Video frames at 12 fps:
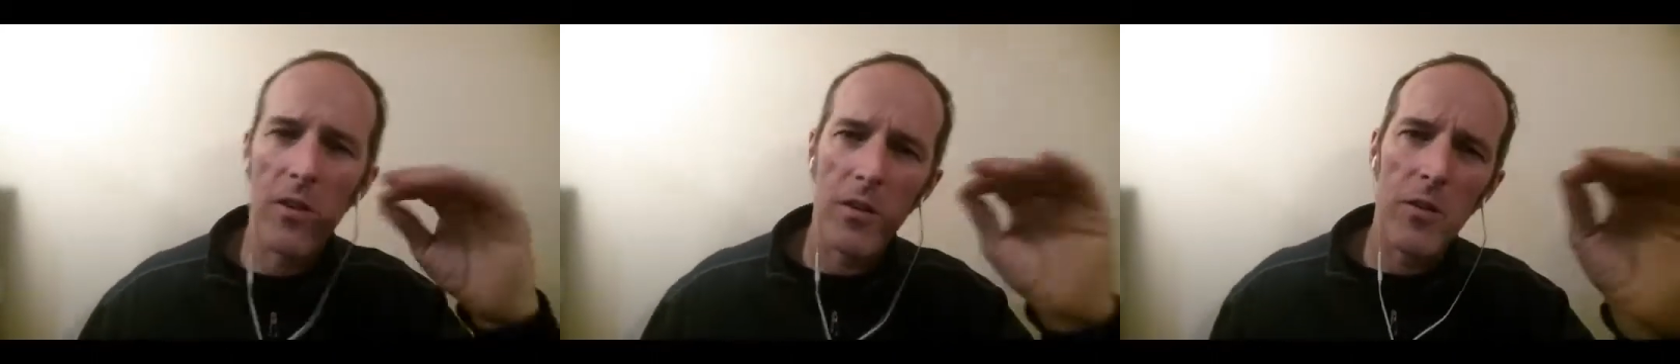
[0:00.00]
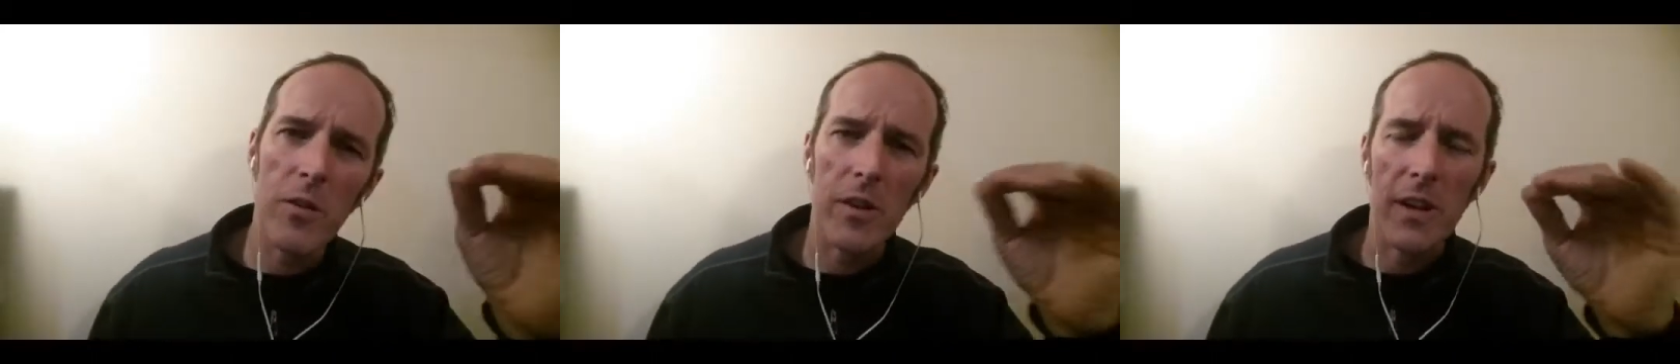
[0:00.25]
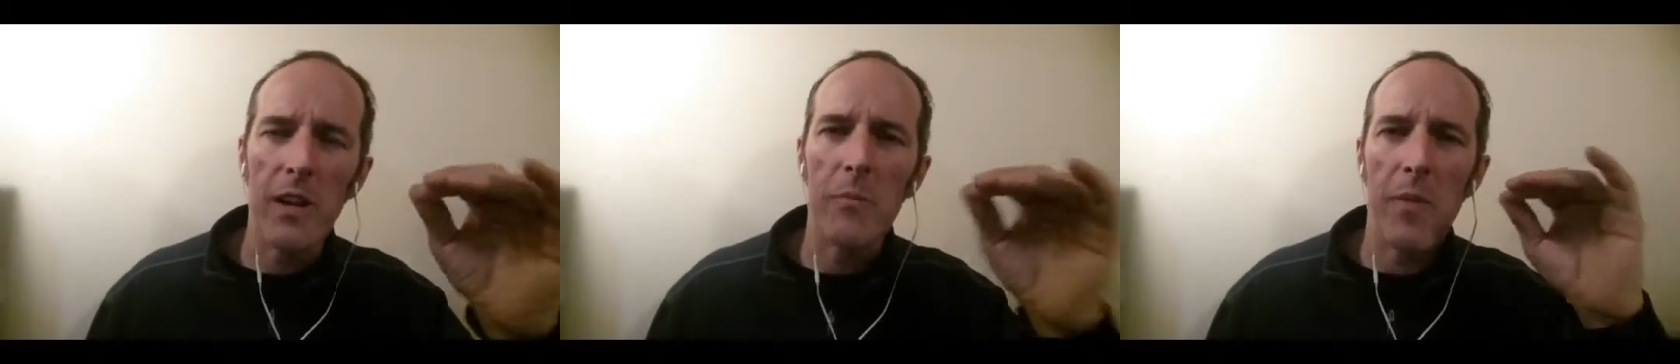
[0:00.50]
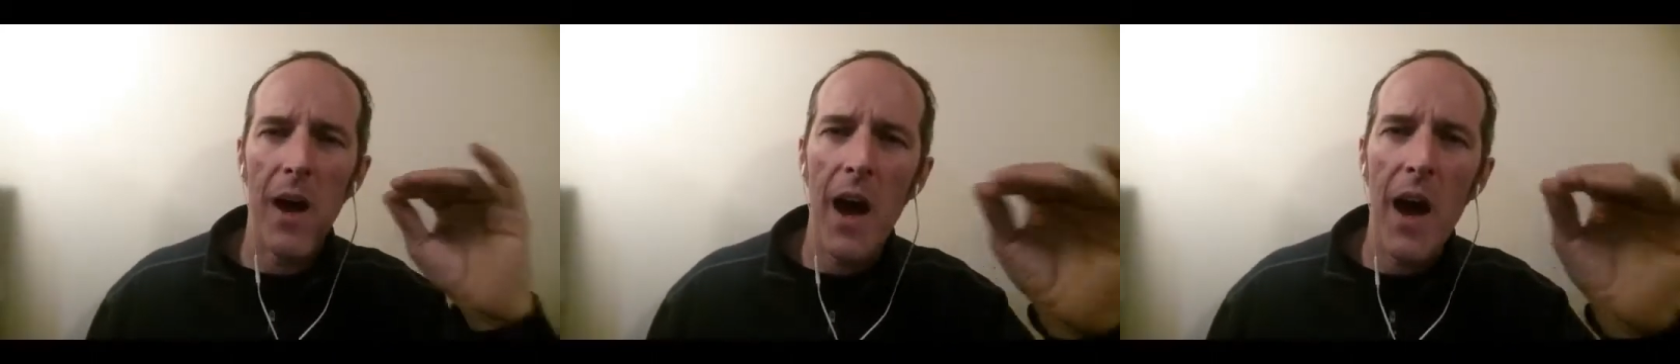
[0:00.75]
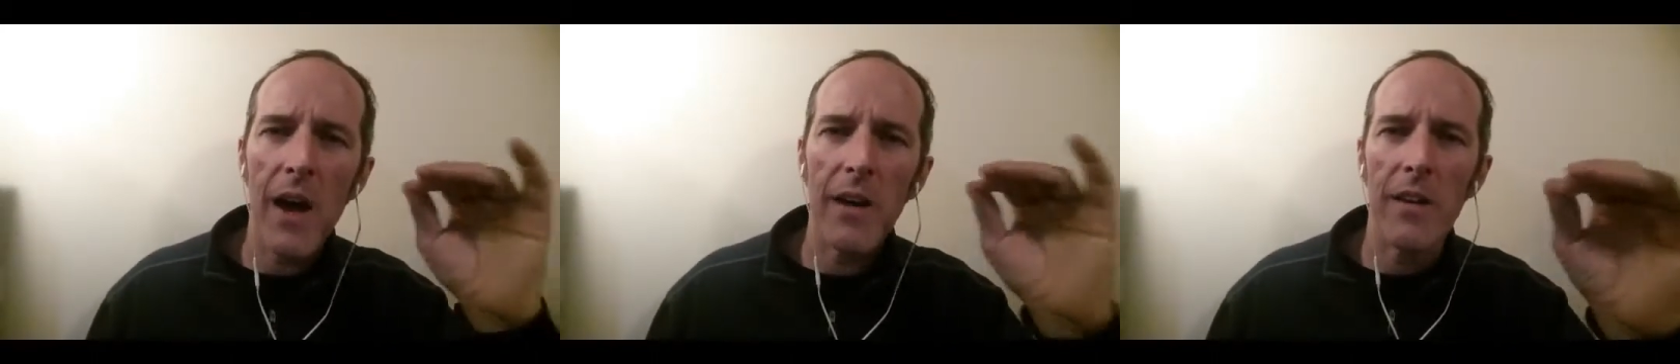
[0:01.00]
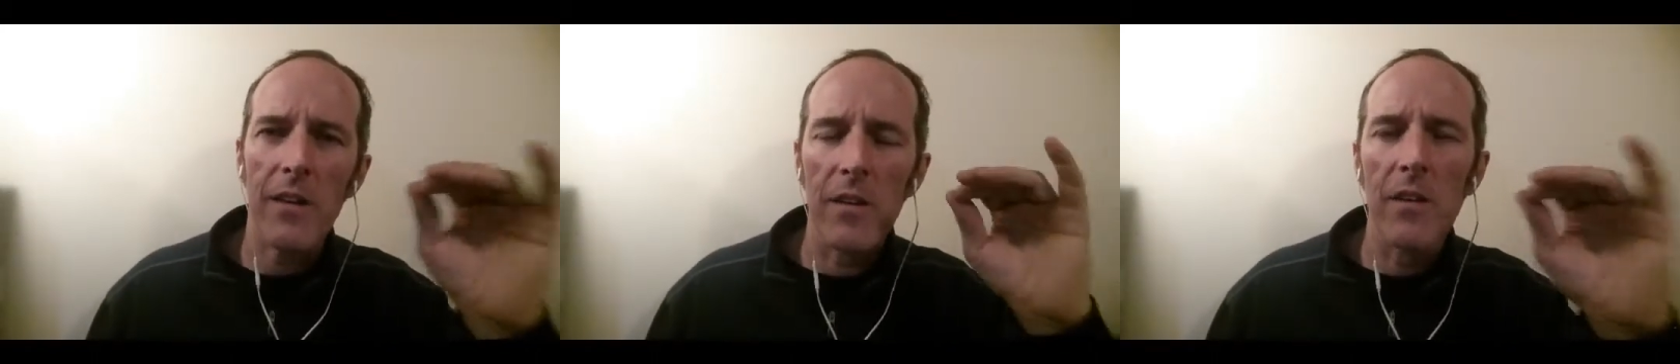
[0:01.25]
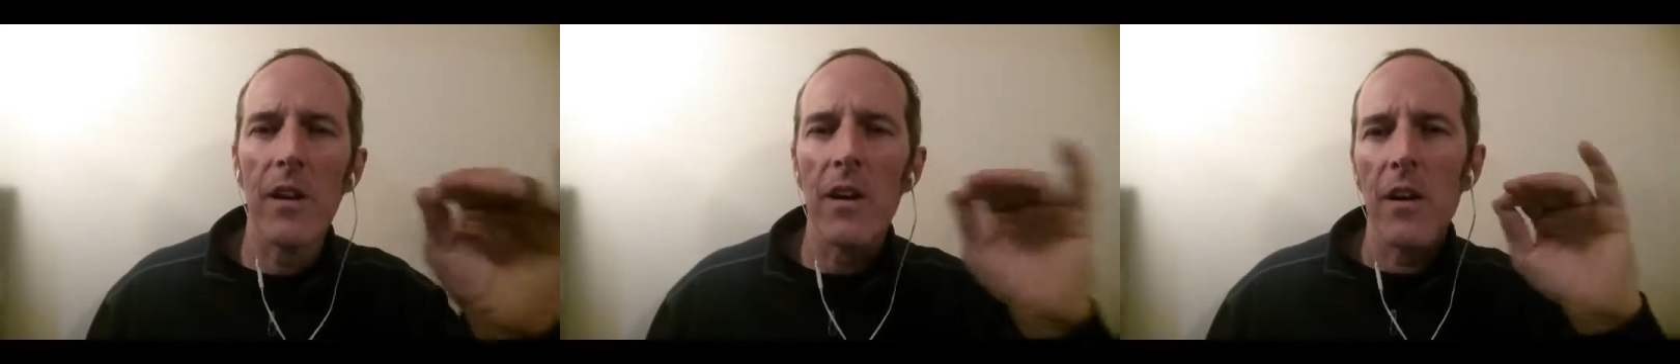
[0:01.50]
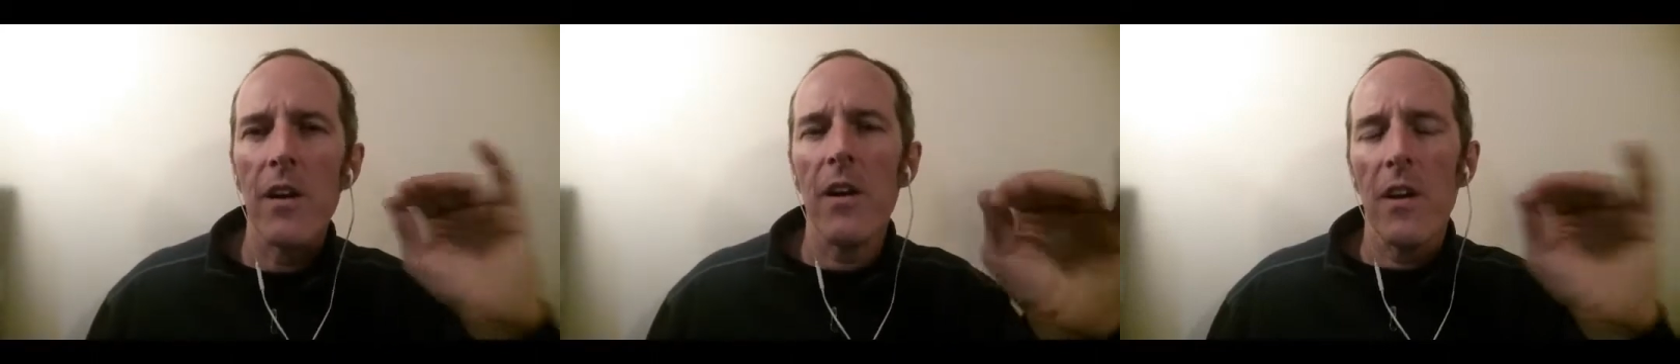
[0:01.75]
or kick back and
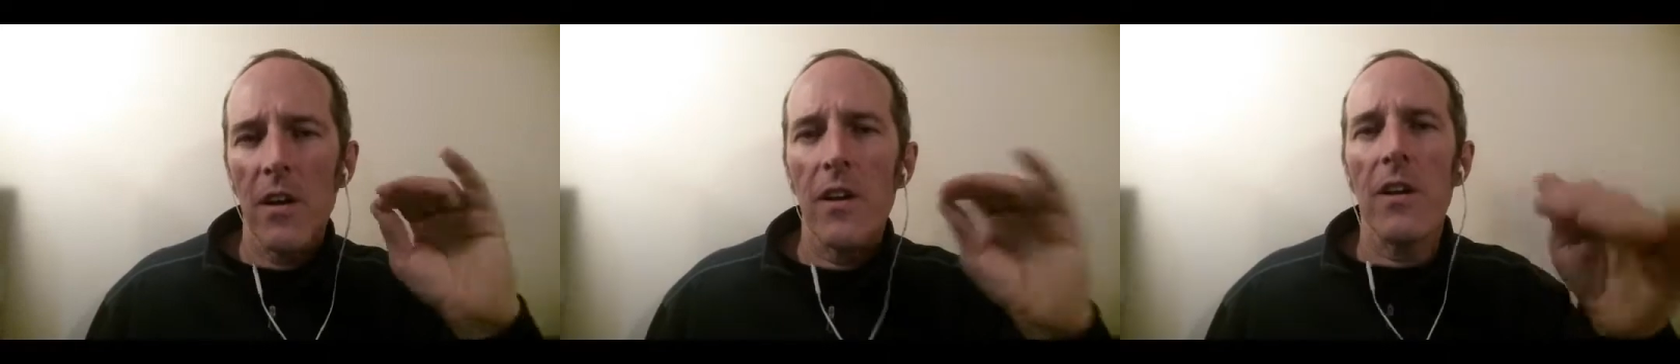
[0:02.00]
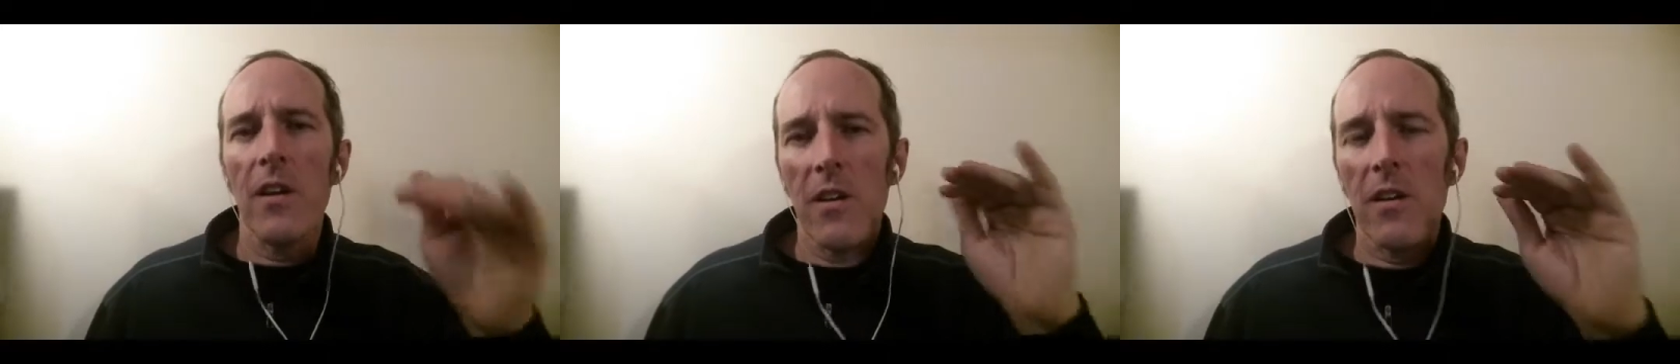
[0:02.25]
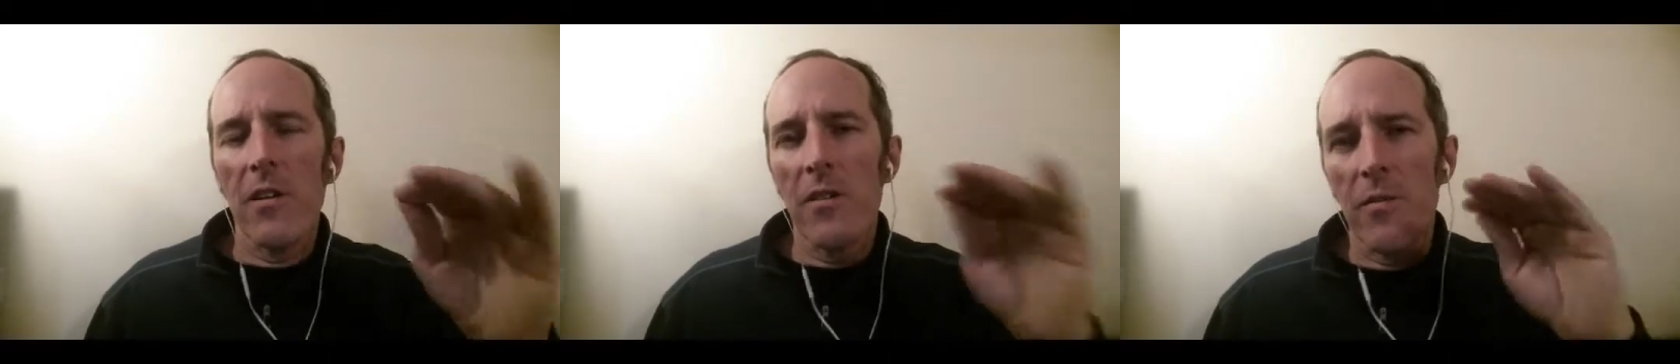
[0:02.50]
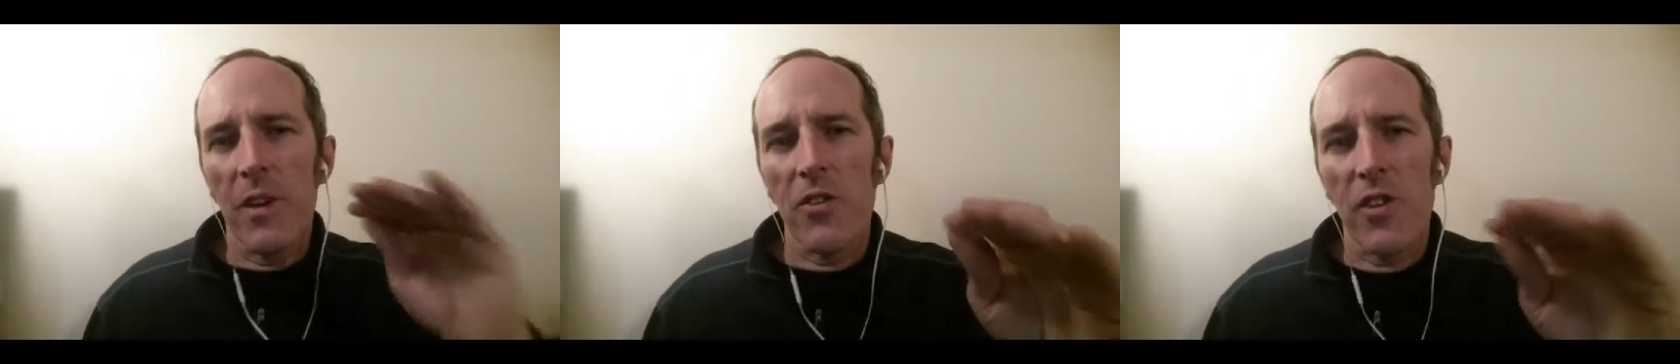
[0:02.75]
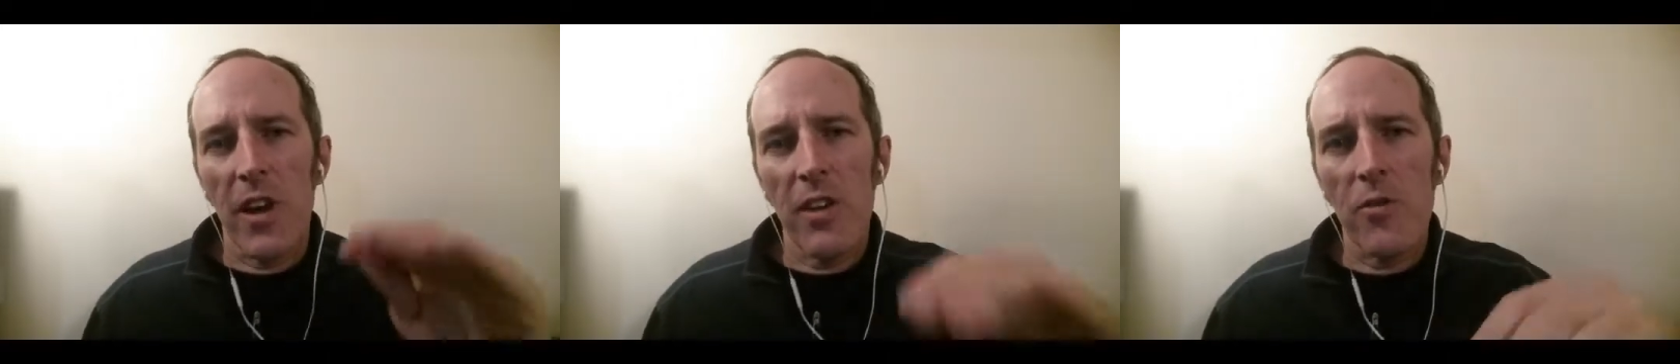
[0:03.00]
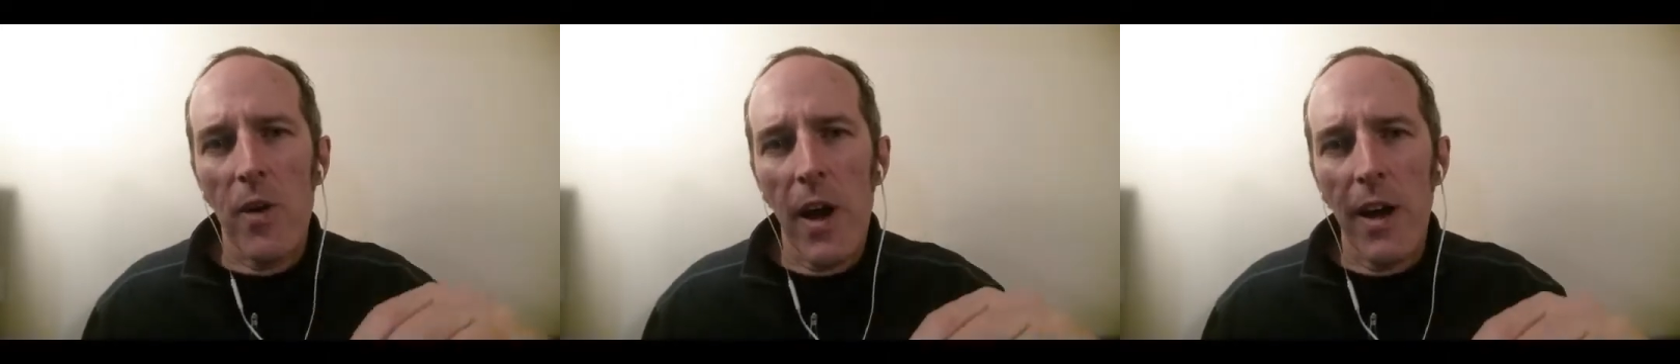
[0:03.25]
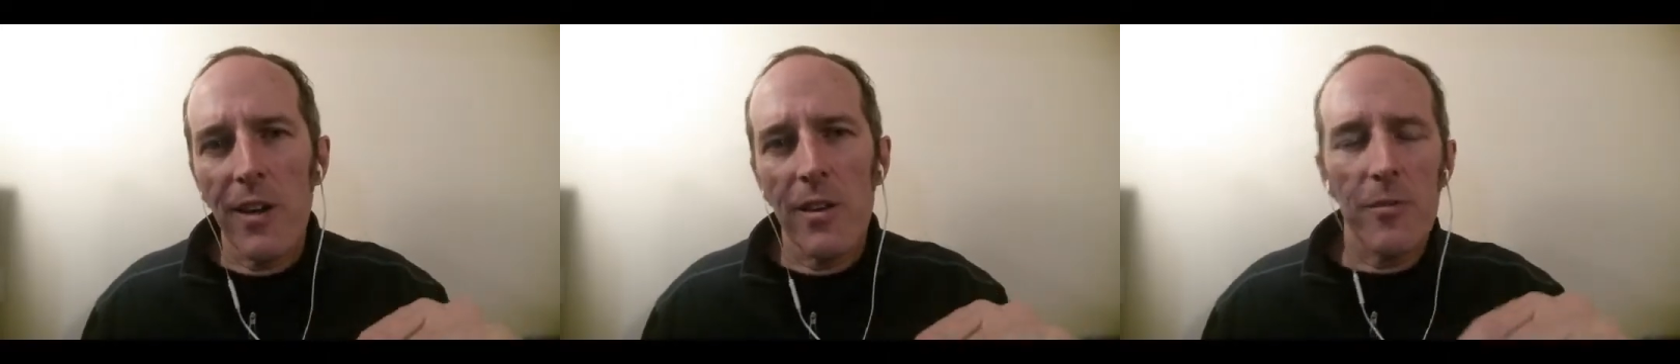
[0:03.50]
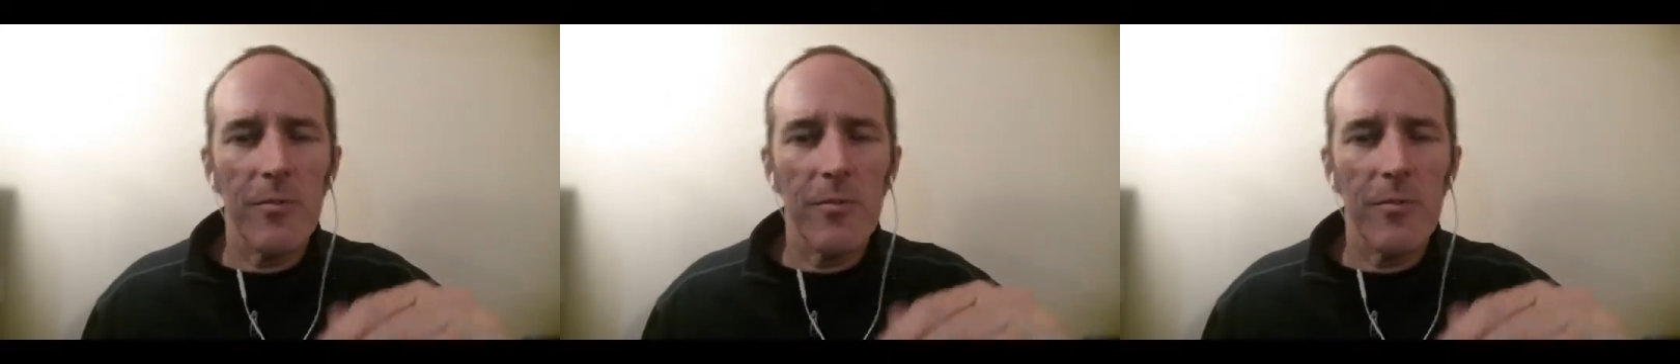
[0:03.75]
get your heads right